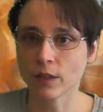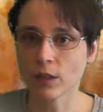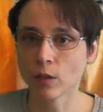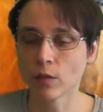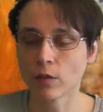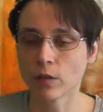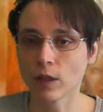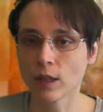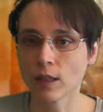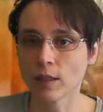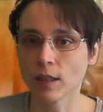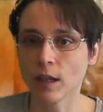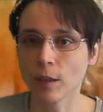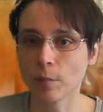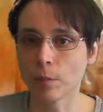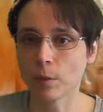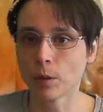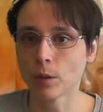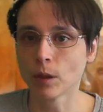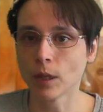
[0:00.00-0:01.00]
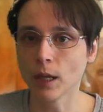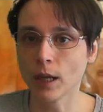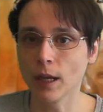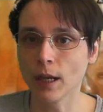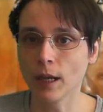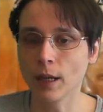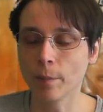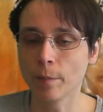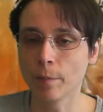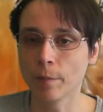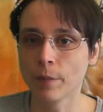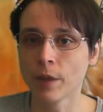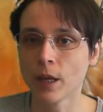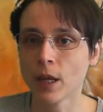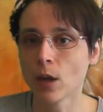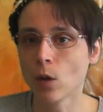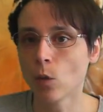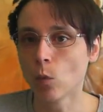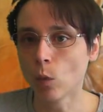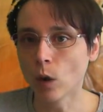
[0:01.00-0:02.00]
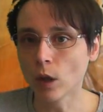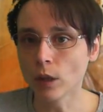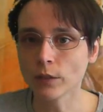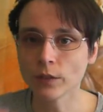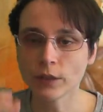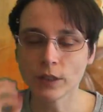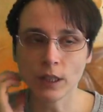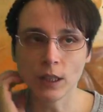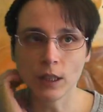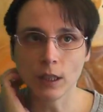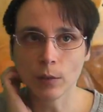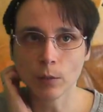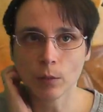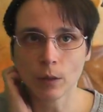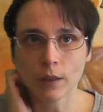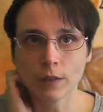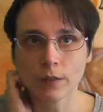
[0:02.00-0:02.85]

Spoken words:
So, for example, one of the